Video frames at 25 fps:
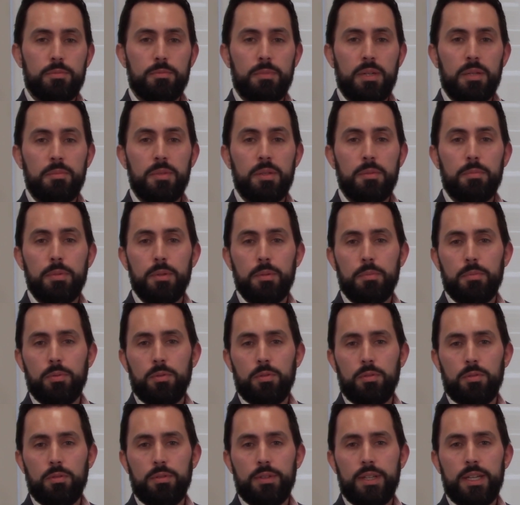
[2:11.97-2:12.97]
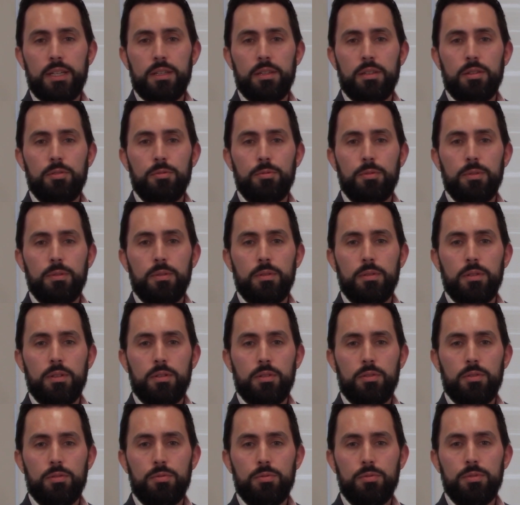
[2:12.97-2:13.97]
maybe people that do
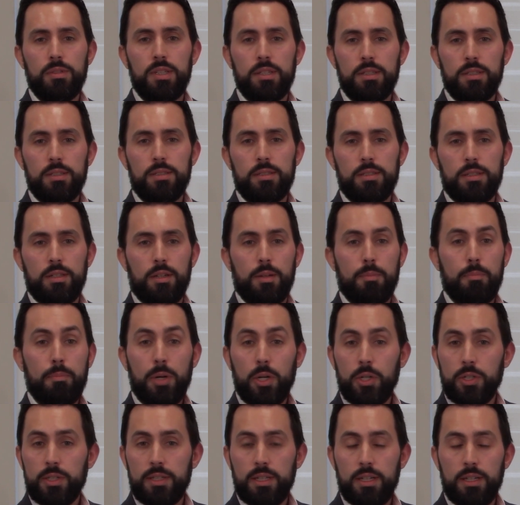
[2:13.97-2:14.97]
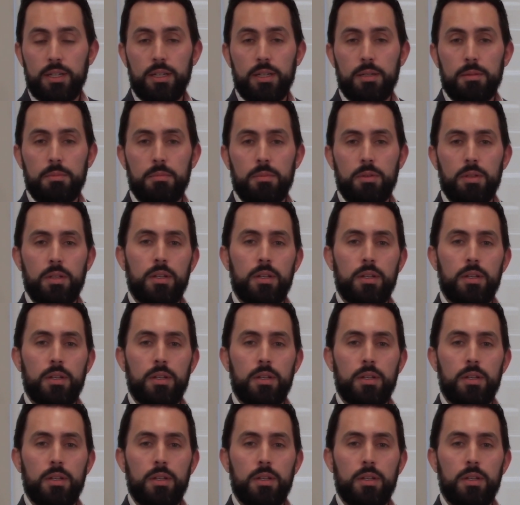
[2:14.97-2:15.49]
this part-time,